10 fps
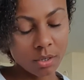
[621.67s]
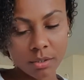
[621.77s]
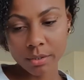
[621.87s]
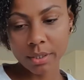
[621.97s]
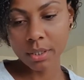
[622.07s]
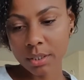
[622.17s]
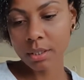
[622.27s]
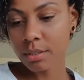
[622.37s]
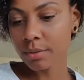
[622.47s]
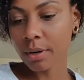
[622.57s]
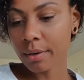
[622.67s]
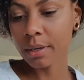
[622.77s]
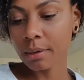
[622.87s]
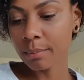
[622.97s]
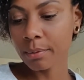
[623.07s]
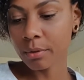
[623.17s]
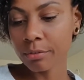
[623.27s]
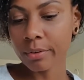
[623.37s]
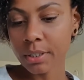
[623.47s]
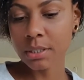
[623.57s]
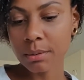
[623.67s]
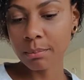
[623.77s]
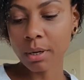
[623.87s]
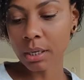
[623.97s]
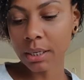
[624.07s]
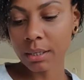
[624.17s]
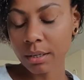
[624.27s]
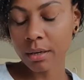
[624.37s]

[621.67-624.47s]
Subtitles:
So I think that's very beautiful and symbolic.